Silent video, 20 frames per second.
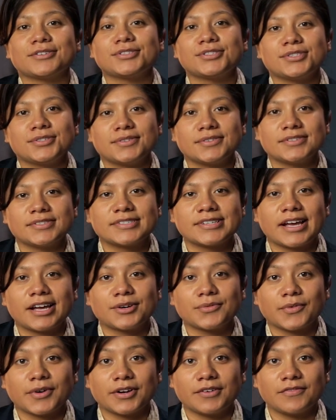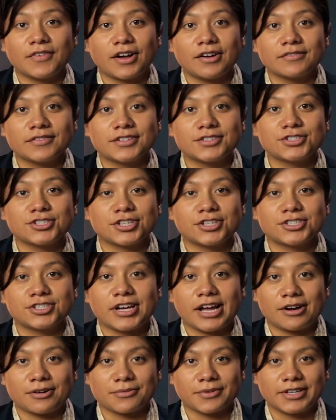students and were involved in church
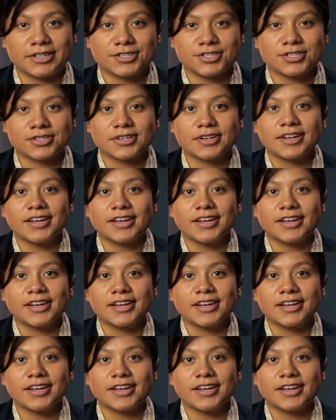outreach.